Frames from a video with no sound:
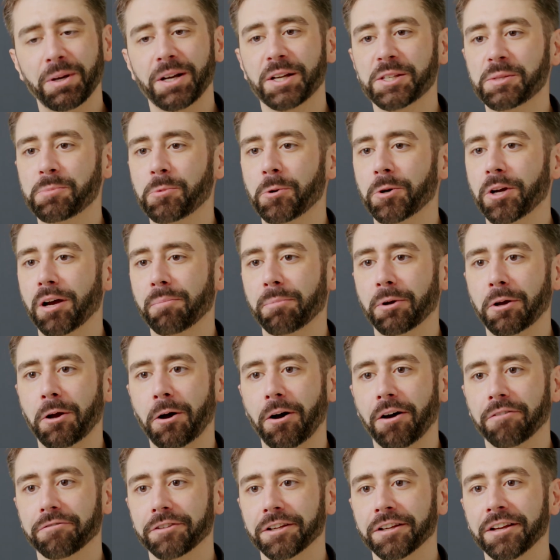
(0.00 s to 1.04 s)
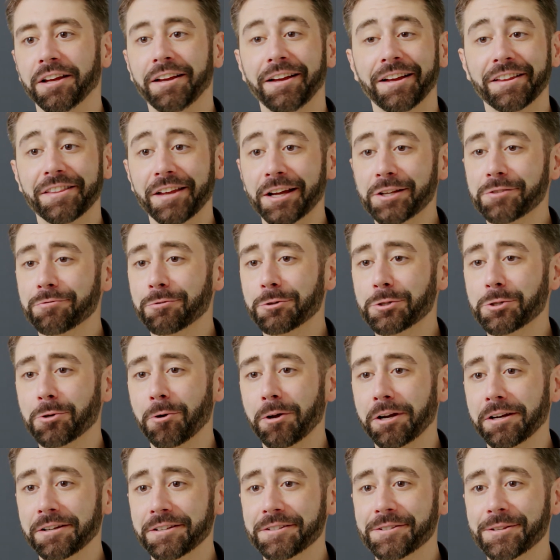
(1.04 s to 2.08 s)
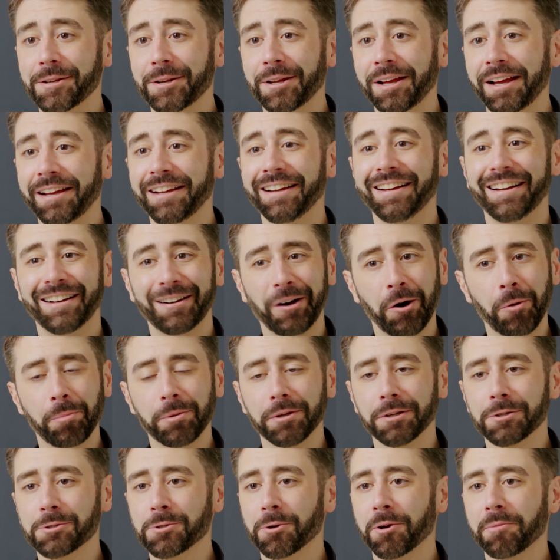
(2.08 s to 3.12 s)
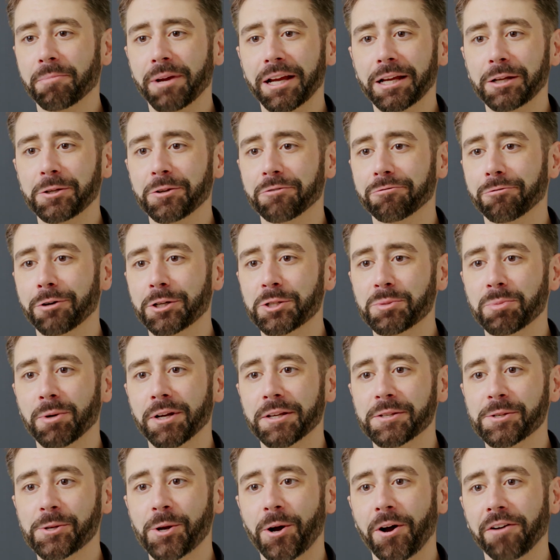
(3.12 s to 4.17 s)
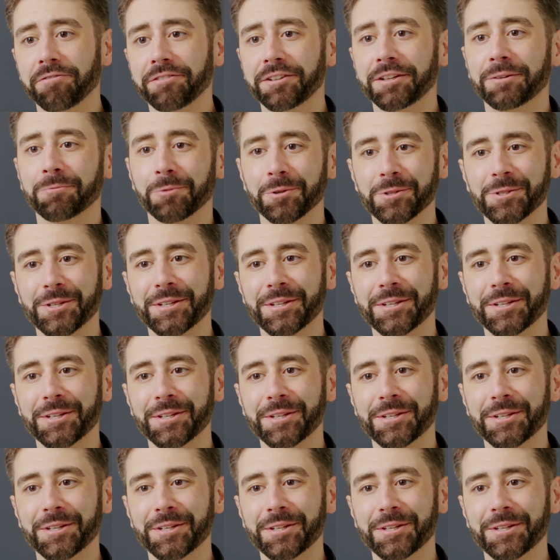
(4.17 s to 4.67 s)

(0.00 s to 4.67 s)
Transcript: possible cup of coffee. Thanks for joining us today. Hope you enjoy making your French press coffee, and we'll